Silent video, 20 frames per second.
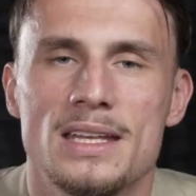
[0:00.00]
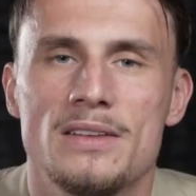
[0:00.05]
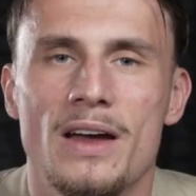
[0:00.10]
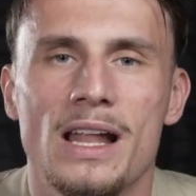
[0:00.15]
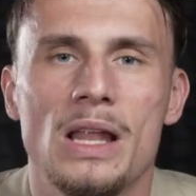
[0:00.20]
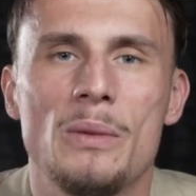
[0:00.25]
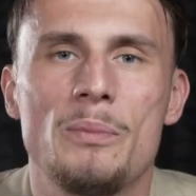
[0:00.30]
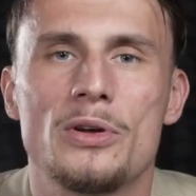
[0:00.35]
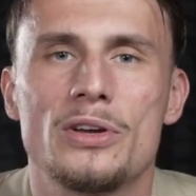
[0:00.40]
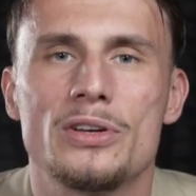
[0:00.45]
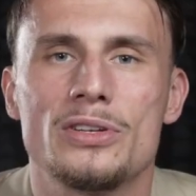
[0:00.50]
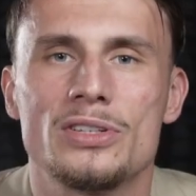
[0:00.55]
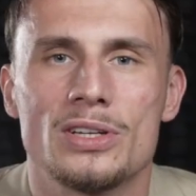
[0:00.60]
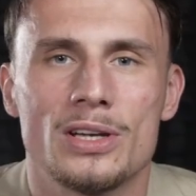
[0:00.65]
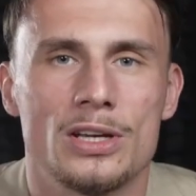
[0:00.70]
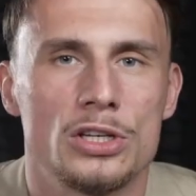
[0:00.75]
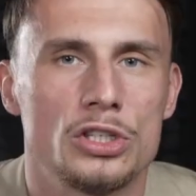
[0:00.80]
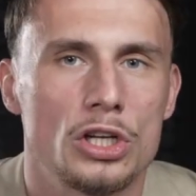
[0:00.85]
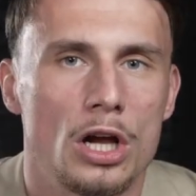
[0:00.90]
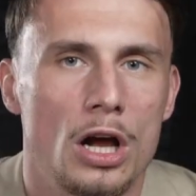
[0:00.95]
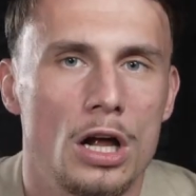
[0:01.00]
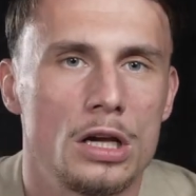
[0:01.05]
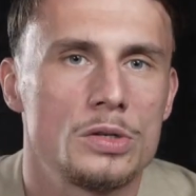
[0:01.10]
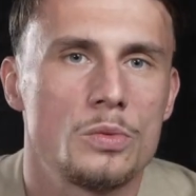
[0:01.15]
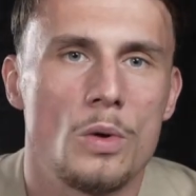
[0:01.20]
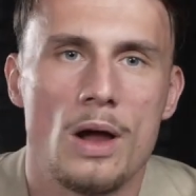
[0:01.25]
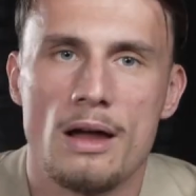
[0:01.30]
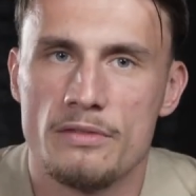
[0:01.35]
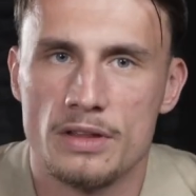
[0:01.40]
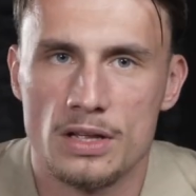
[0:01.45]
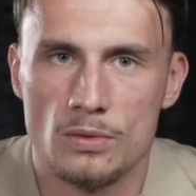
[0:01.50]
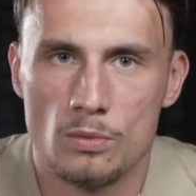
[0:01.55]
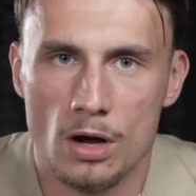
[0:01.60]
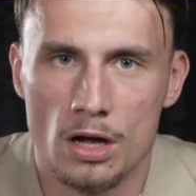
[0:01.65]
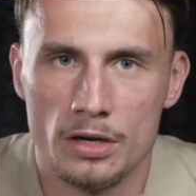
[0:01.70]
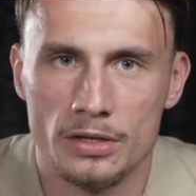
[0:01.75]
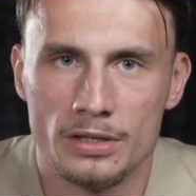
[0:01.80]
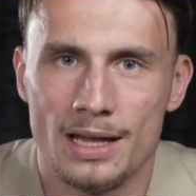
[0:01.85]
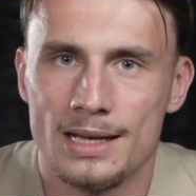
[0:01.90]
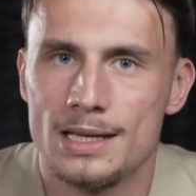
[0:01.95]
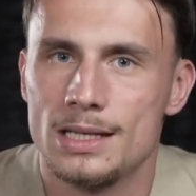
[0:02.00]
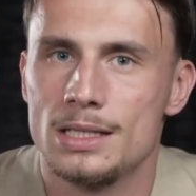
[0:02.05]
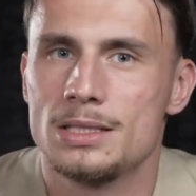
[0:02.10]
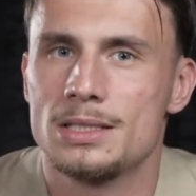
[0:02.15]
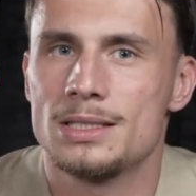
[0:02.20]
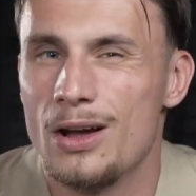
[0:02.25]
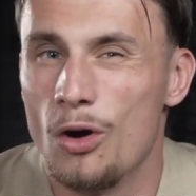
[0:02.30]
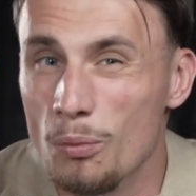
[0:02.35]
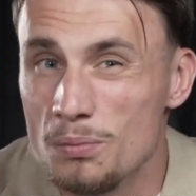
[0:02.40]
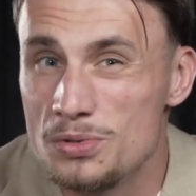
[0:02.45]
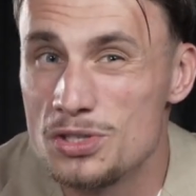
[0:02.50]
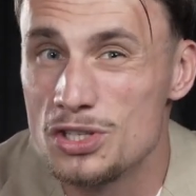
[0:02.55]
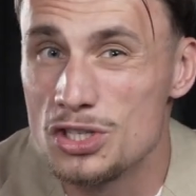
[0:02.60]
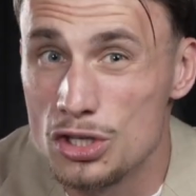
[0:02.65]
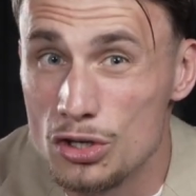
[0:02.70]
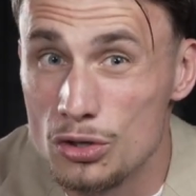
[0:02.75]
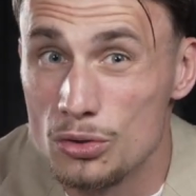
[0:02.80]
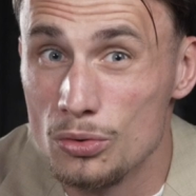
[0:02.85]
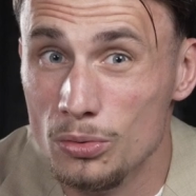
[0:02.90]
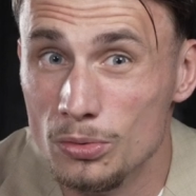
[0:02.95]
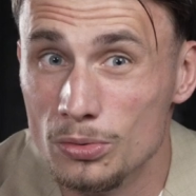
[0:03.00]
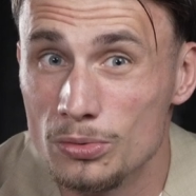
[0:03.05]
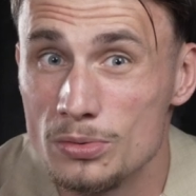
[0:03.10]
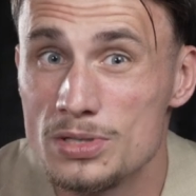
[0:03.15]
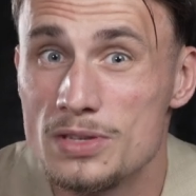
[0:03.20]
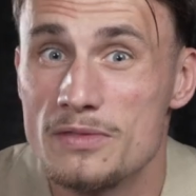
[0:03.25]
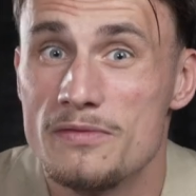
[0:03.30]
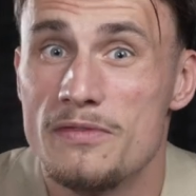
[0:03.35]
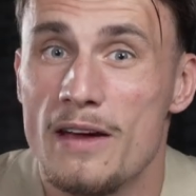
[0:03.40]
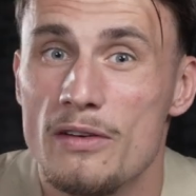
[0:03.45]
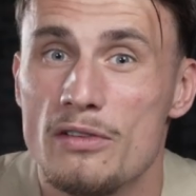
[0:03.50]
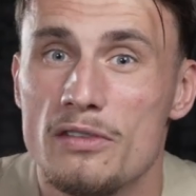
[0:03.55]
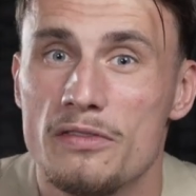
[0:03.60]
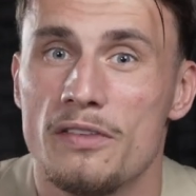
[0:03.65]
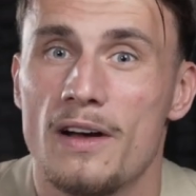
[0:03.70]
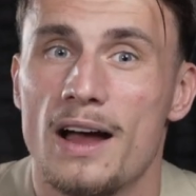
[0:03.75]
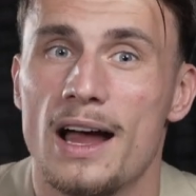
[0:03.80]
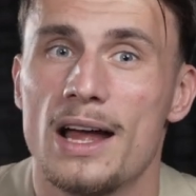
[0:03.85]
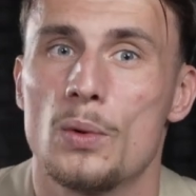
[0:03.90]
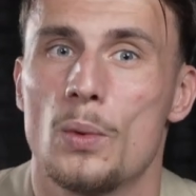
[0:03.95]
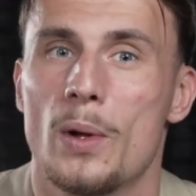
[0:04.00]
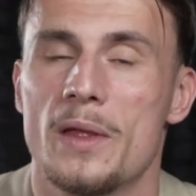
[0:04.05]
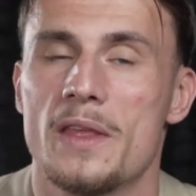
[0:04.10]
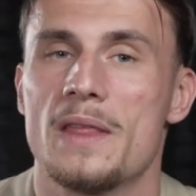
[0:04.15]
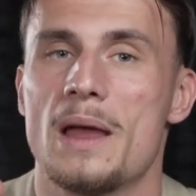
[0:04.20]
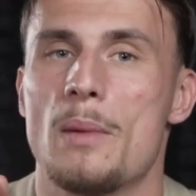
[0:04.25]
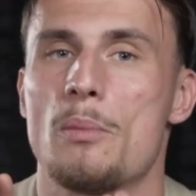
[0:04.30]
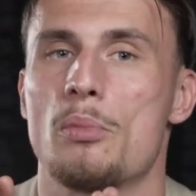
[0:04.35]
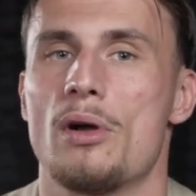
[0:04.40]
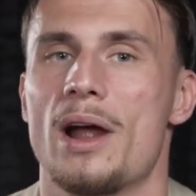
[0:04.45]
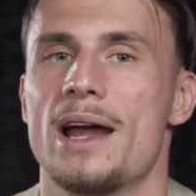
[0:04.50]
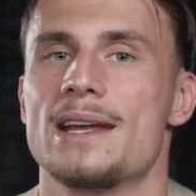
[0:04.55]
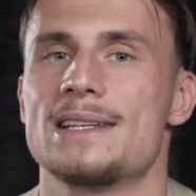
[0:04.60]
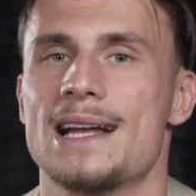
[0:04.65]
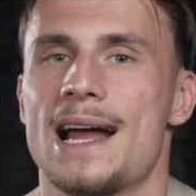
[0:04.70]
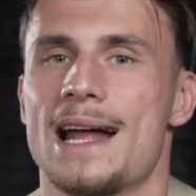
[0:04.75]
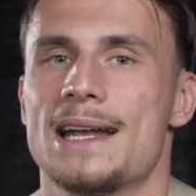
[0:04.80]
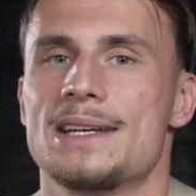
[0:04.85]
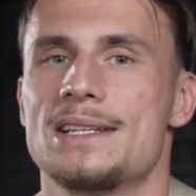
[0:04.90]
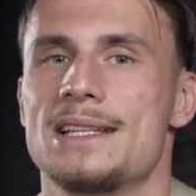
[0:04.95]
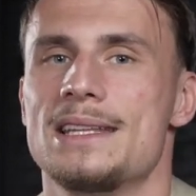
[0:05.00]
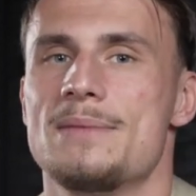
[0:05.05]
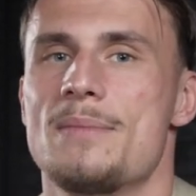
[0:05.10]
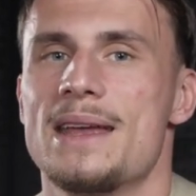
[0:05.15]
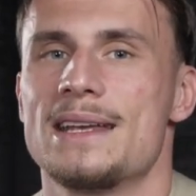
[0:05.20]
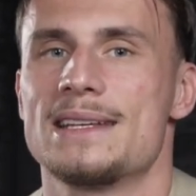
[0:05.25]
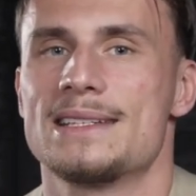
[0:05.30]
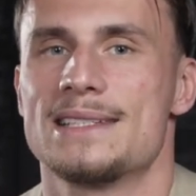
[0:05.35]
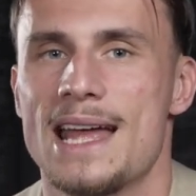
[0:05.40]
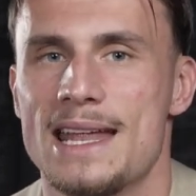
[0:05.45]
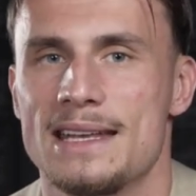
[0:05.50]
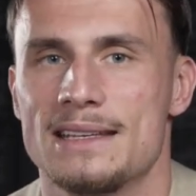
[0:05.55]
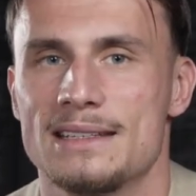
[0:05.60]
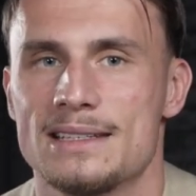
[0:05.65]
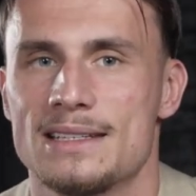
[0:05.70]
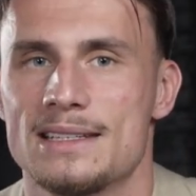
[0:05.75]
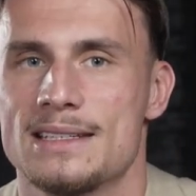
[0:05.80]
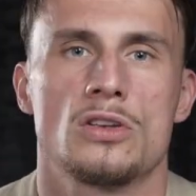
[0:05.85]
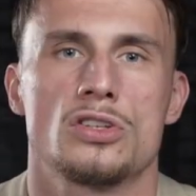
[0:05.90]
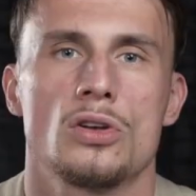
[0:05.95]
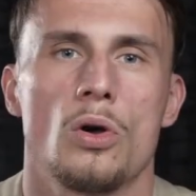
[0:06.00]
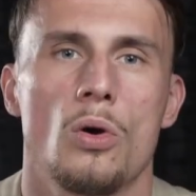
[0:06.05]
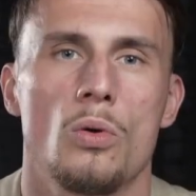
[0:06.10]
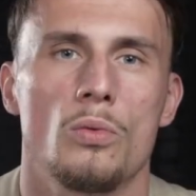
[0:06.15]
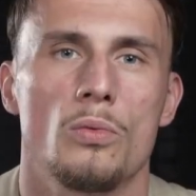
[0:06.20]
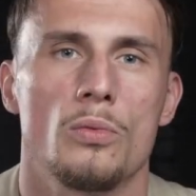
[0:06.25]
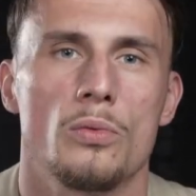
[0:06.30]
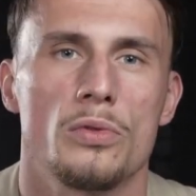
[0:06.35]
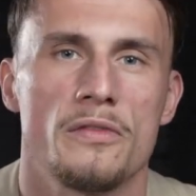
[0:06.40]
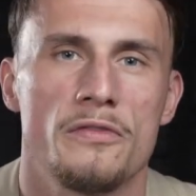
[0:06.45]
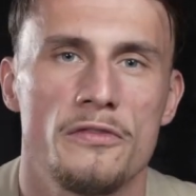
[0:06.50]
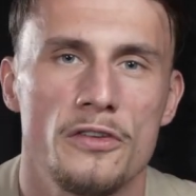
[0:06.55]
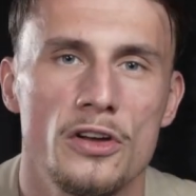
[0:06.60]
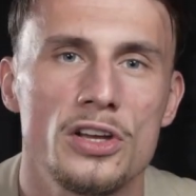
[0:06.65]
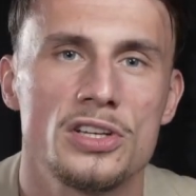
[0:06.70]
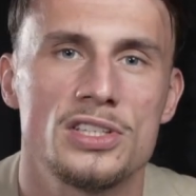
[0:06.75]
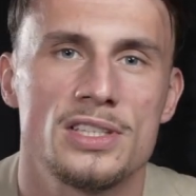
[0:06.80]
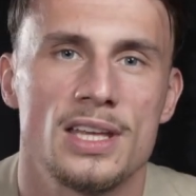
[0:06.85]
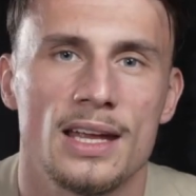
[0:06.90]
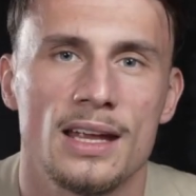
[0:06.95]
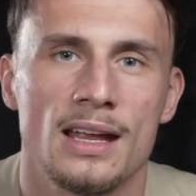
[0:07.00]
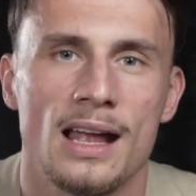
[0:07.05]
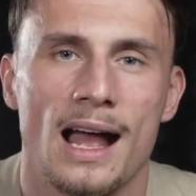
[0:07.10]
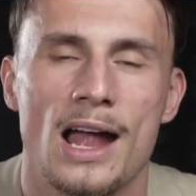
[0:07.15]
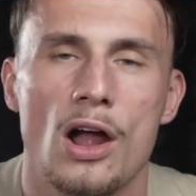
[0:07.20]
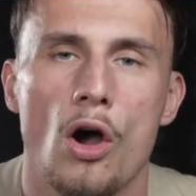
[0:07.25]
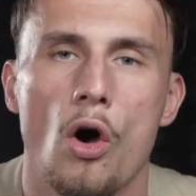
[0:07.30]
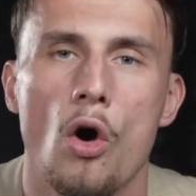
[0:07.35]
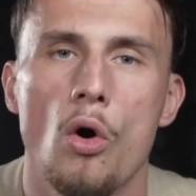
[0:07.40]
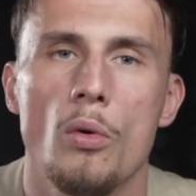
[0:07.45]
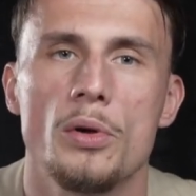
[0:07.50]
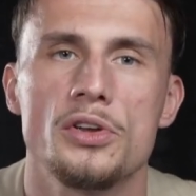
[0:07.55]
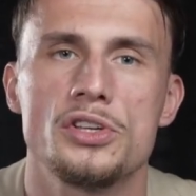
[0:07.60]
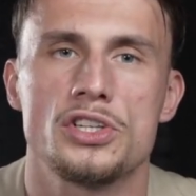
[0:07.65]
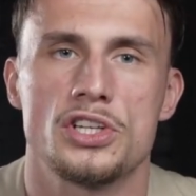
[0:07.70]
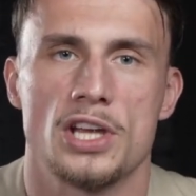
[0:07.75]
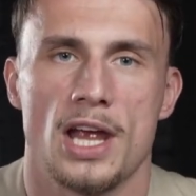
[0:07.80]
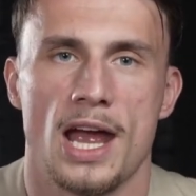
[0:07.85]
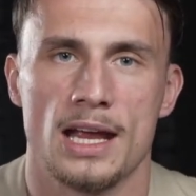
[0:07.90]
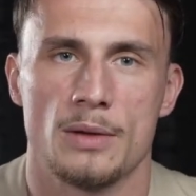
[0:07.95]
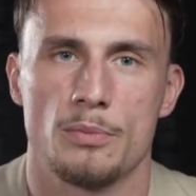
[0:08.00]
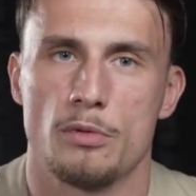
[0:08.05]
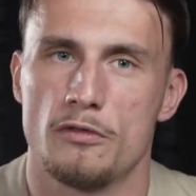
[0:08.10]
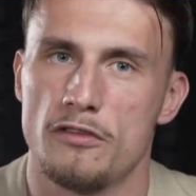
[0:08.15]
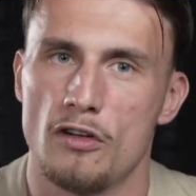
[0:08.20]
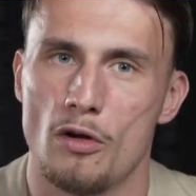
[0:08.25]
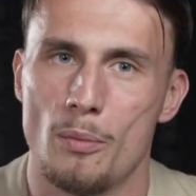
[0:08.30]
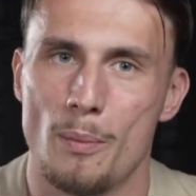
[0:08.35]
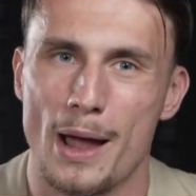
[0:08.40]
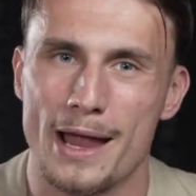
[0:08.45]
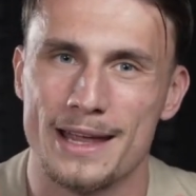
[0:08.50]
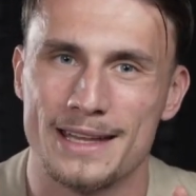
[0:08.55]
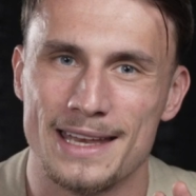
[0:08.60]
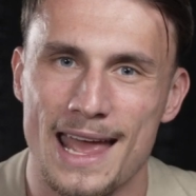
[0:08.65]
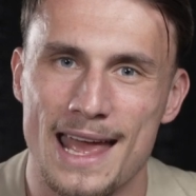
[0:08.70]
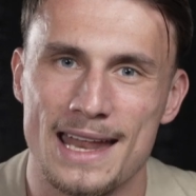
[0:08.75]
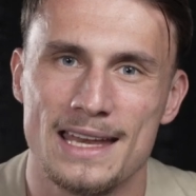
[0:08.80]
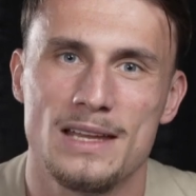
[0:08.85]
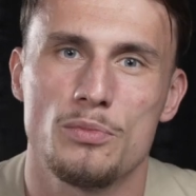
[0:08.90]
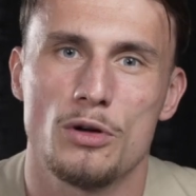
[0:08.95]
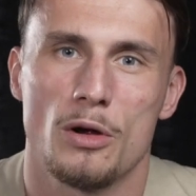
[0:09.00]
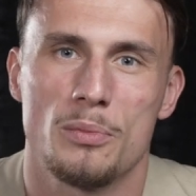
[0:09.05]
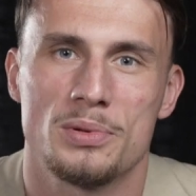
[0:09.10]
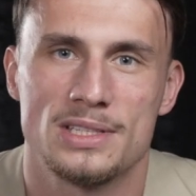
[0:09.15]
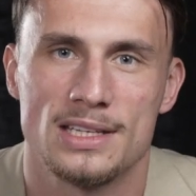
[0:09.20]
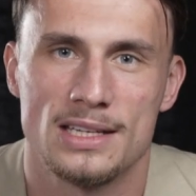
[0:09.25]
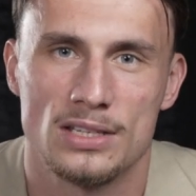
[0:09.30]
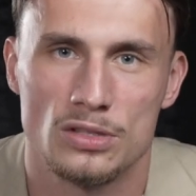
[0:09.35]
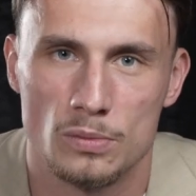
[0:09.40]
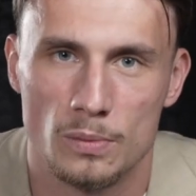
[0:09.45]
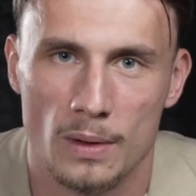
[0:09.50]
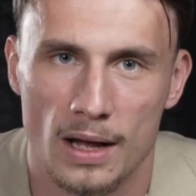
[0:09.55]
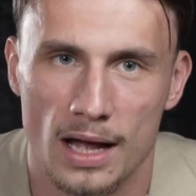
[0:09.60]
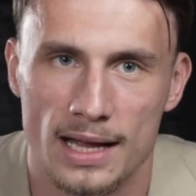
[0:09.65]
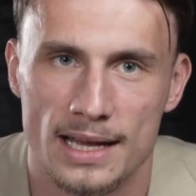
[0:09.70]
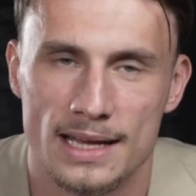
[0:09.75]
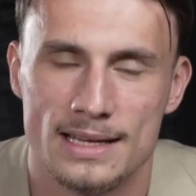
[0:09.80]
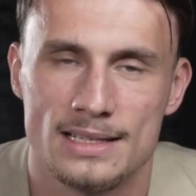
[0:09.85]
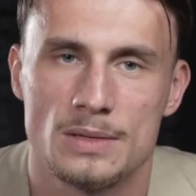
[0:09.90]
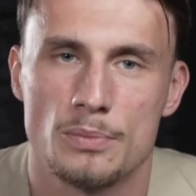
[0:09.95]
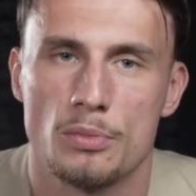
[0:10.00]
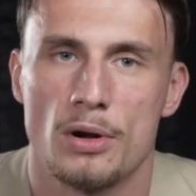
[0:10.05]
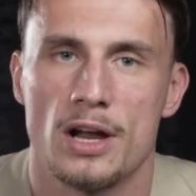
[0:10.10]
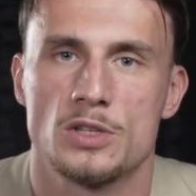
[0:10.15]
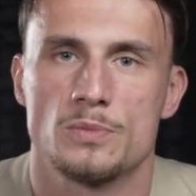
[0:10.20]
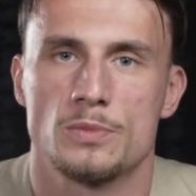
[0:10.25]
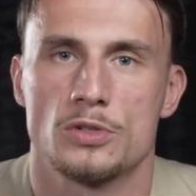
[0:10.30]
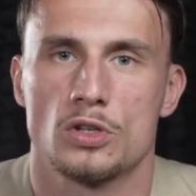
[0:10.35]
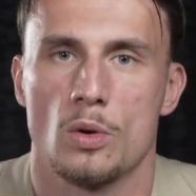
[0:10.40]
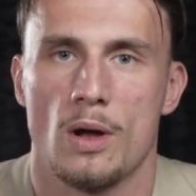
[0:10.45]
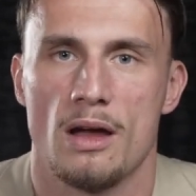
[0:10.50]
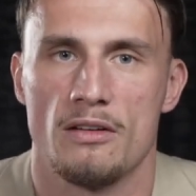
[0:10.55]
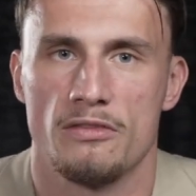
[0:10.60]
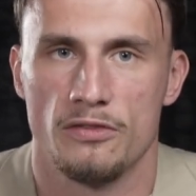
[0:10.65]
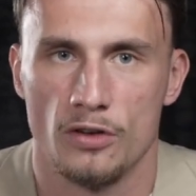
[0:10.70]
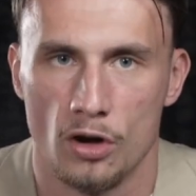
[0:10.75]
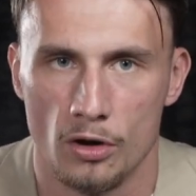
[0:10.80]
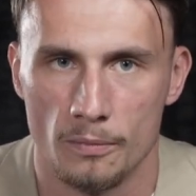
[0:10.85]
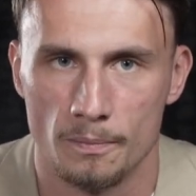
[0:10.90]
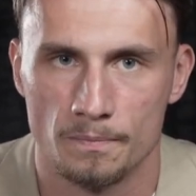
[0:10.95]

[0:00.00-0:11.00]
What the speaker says: Developers can charge whatever they want, and it's up to you to verify whether that price actually makes sense. So the first thing I always check before buying any property in Dubai is the price per square foot.